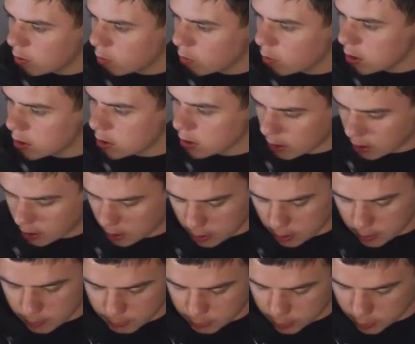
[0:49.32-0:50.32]
What
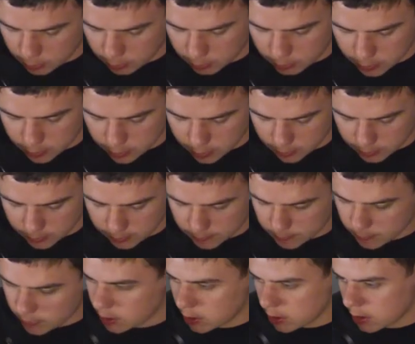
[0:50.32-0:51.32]
are boobs?
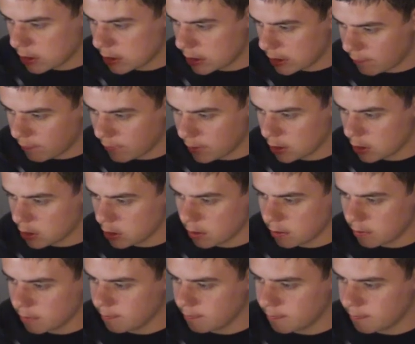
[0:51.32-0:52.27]
What's the definition?